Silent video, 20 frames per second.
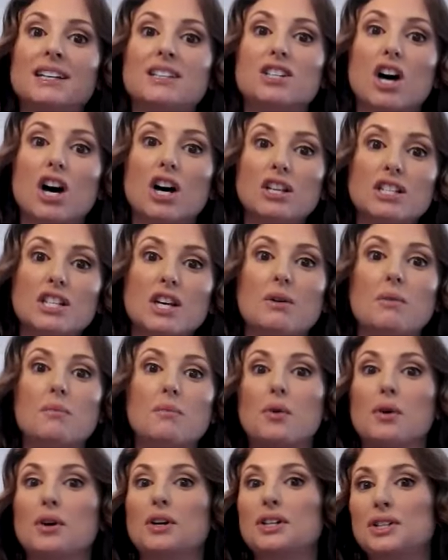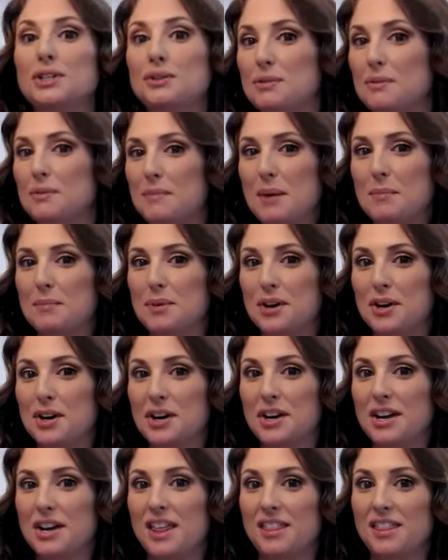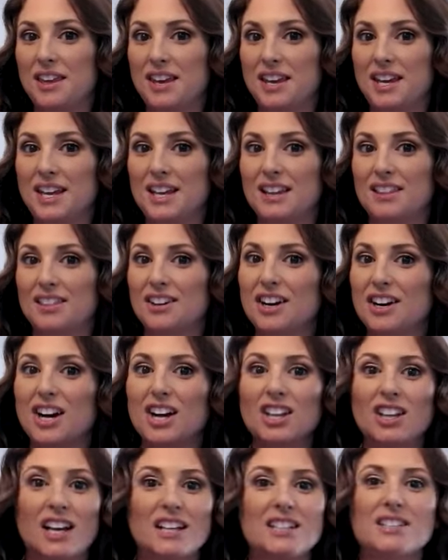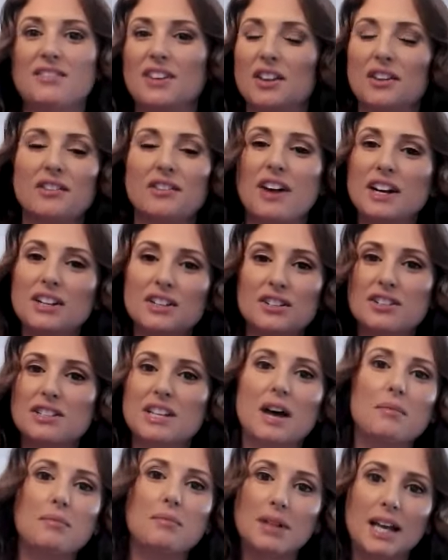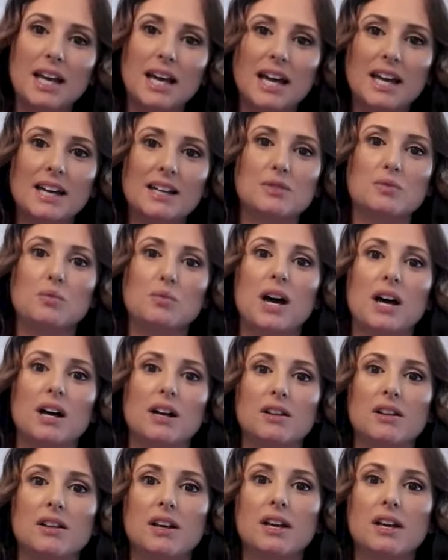it's also important to remember that there are lots of other factors at play as well.